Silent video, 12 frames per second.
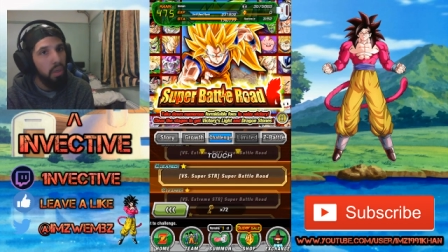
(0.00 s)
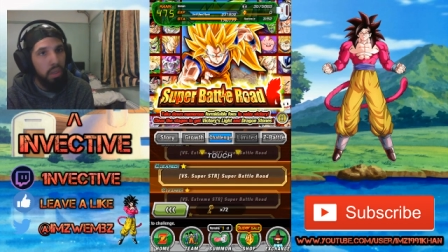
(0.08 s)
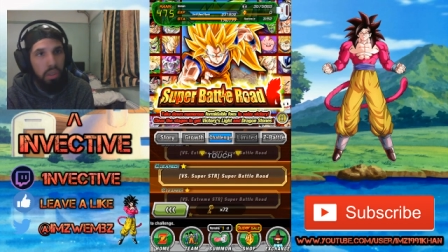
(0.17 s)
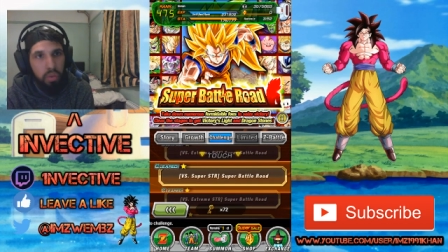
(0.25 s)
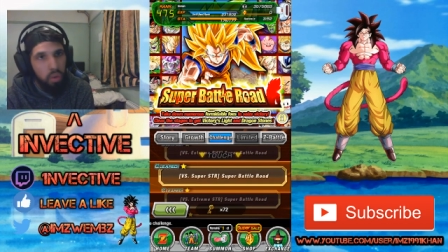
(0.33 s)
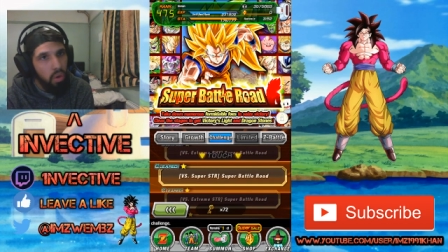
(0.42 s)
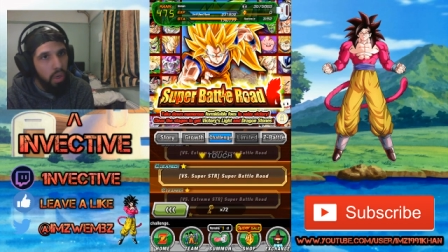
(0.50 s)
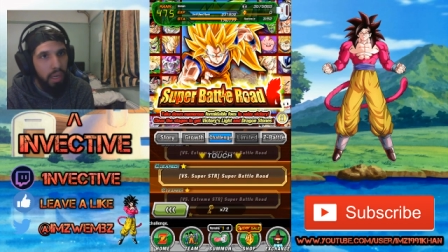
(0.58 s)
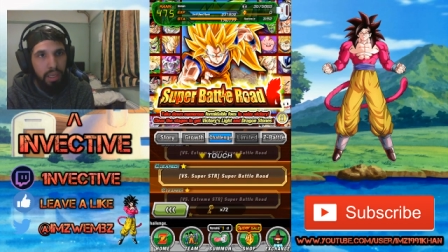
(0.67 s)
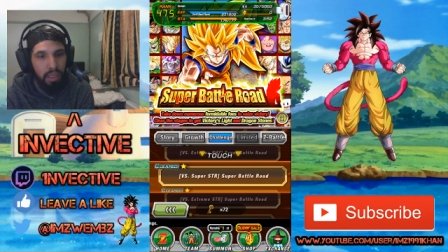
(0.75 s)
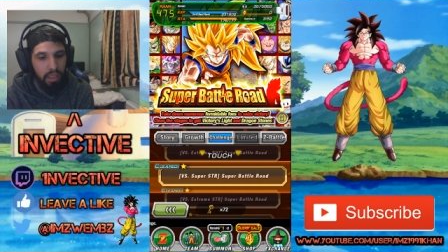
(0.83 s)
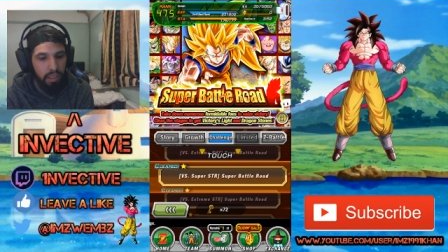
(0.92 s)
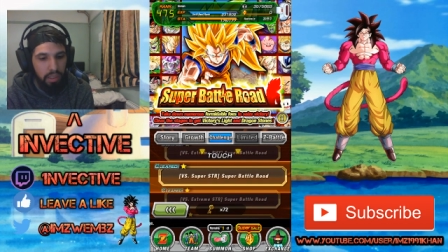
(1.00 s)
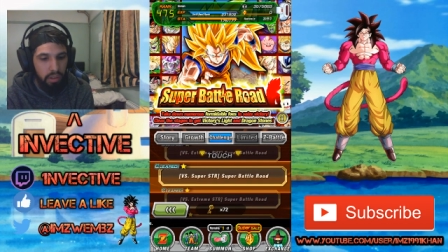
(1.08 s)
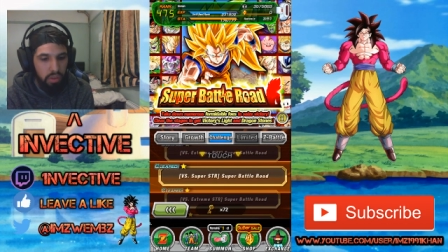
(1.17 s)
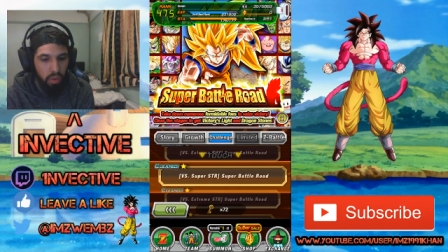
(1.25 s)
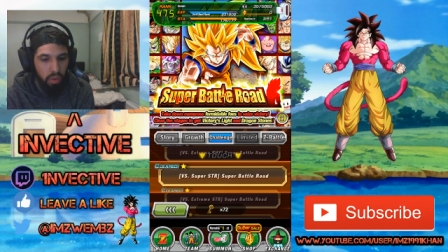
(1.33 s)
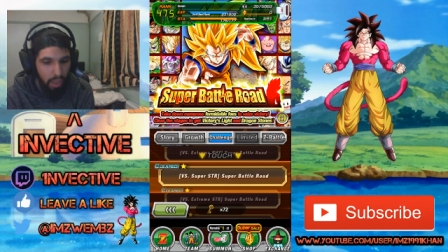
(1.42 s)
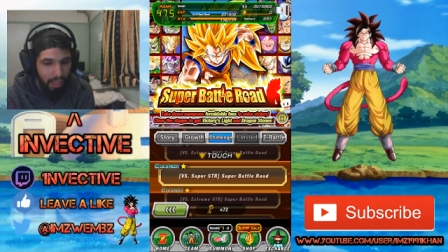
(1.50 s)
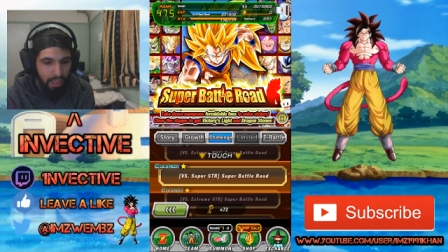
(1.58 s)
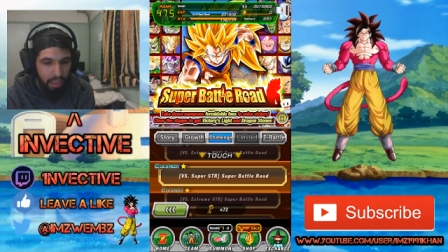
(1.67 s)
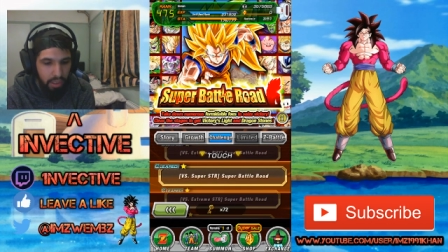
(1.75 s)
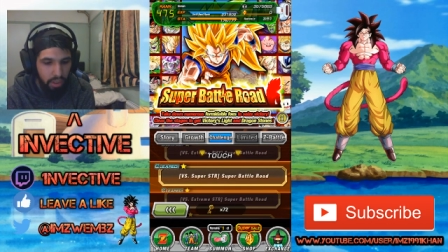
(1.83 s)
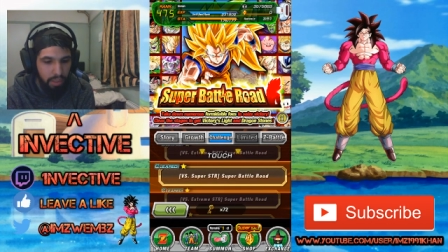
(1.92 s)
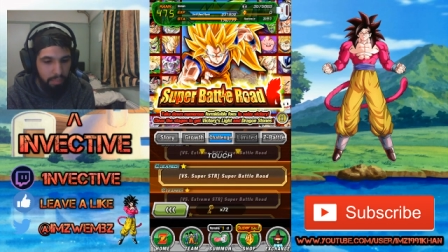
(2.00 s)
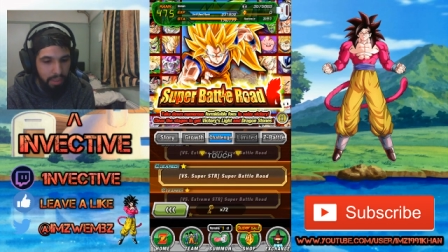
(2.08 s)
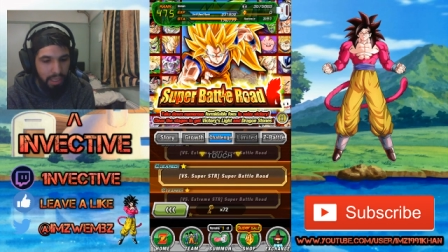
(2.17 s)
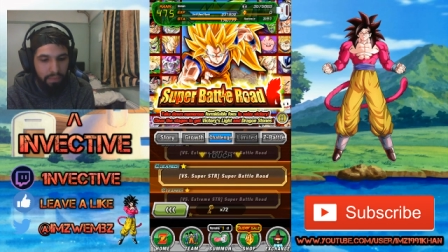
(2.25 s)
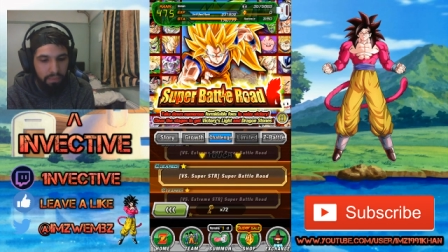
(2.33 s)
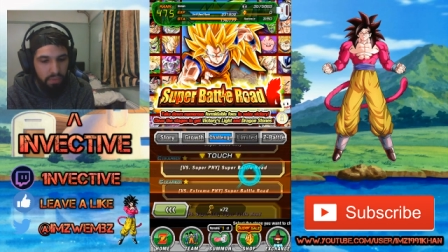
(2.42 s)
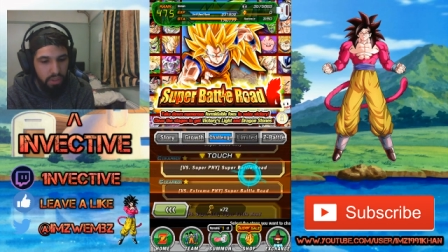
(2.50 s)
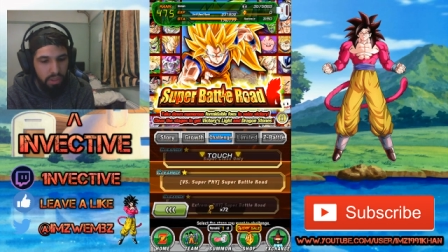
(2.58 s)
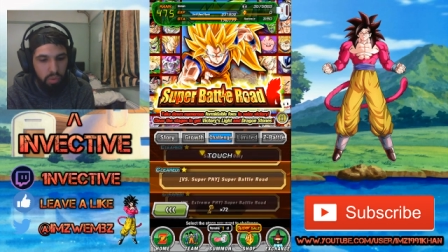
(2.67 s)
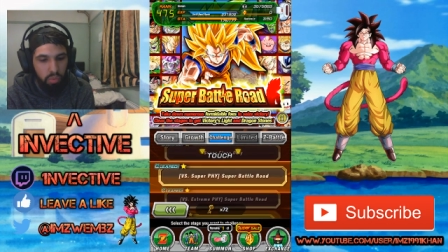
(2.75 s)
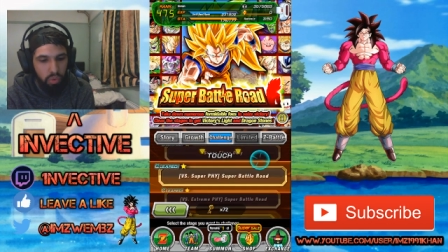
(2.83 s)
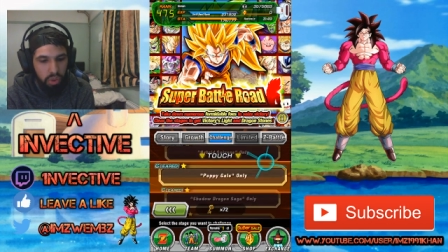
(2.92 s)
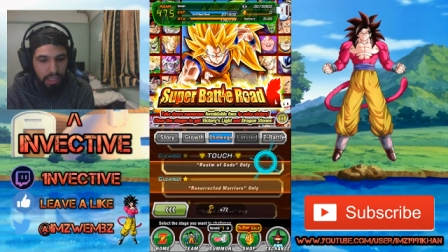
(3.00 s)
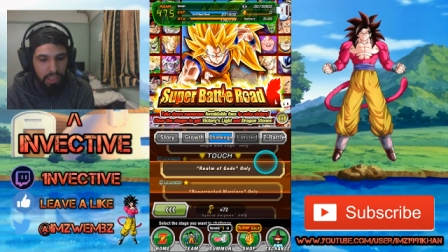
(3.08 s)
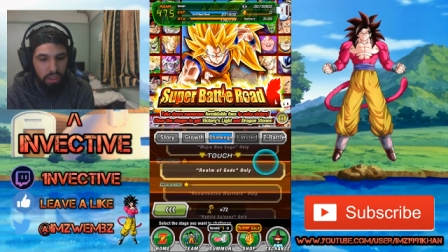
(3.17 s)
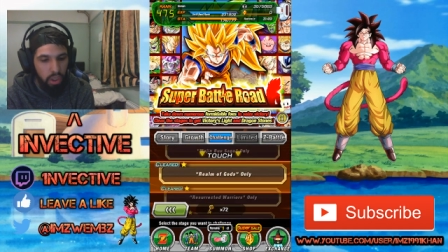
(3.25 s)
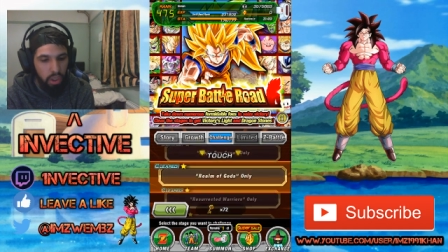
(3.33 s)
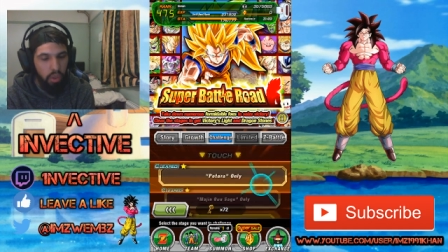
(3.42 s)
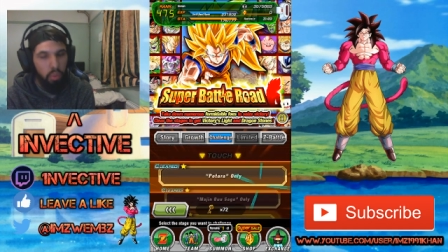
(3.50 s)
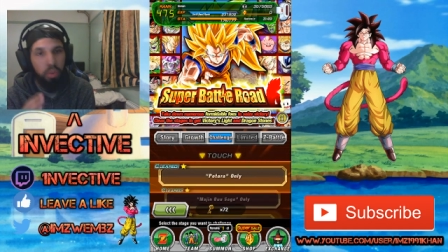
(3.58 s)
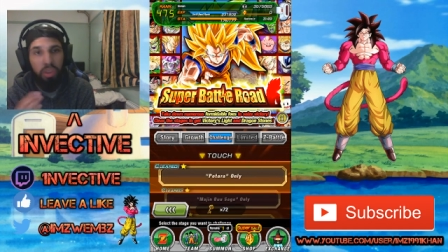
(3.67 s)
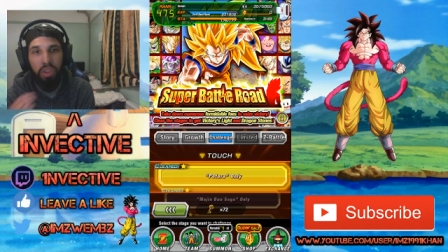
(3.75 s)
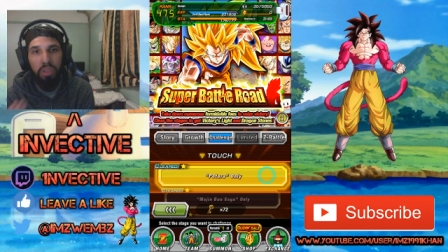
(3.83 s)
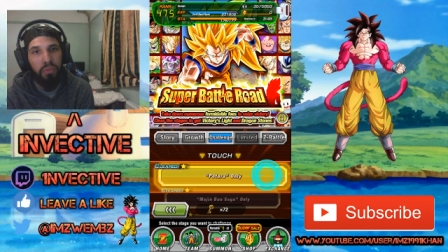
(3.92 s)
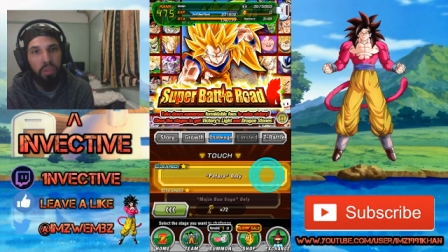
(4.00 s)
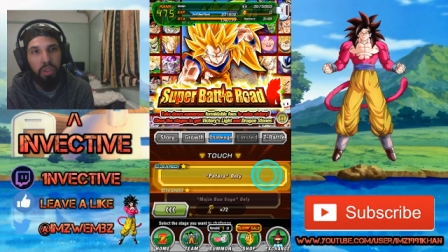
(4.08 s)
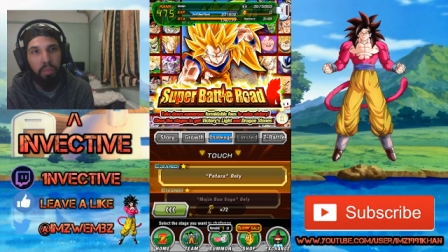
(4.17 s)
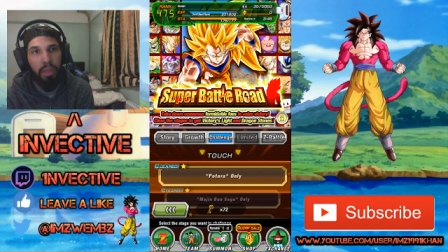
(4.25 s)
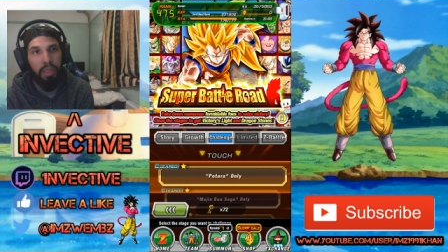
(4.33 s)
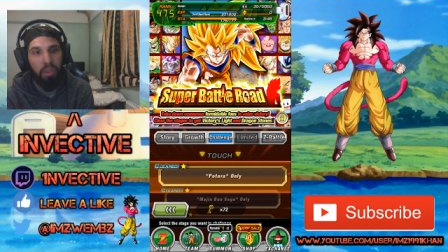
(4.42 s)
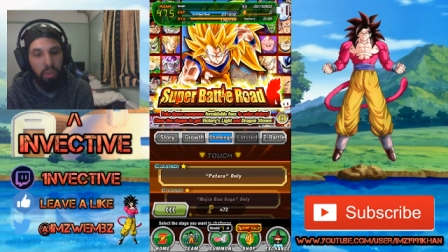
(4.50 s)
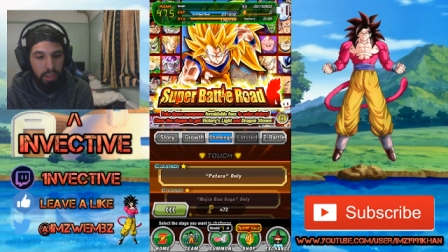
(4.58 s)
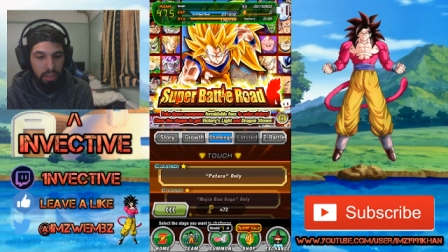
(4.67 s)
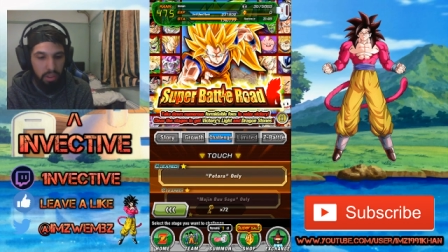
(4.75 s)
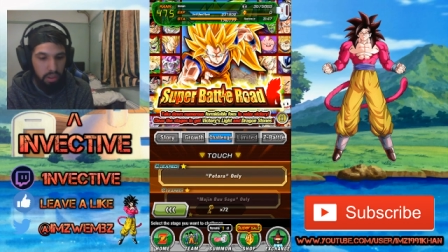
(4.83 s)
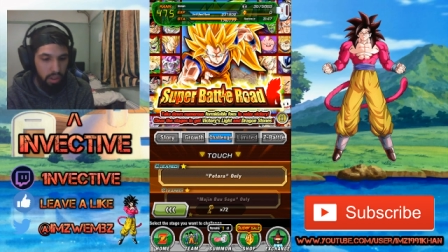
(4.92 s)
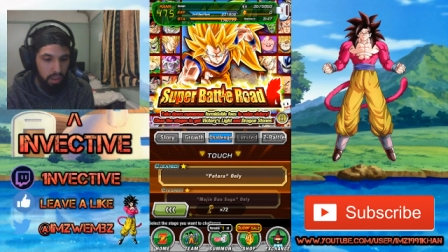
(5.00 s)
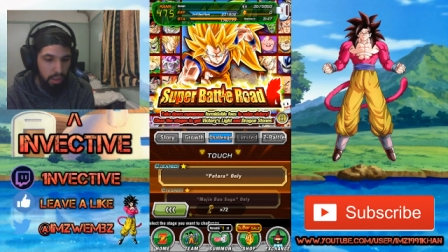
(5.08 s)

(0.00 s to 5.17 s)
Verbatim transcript: It's not likely. It's not likely you're going to beat every single stage with just free-to-play units?